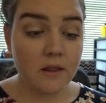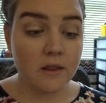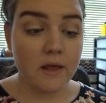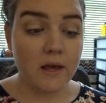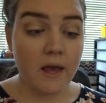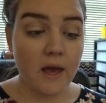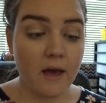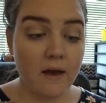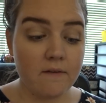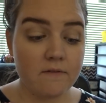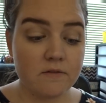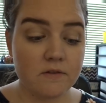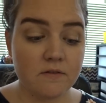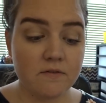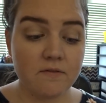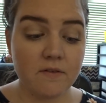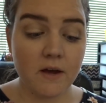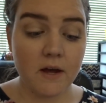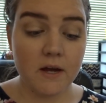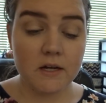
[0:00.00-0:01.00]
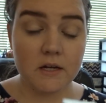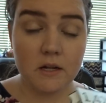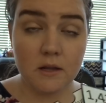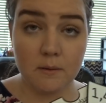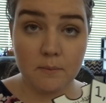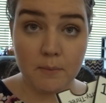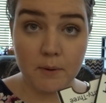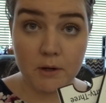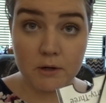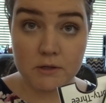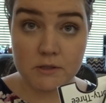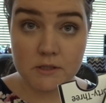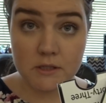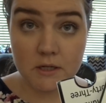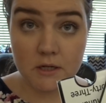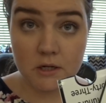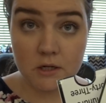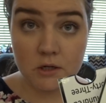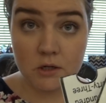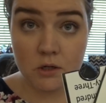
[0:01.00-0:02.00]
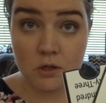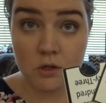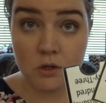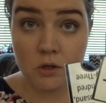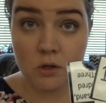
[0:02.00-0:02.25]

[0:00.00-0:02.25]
they have to find the person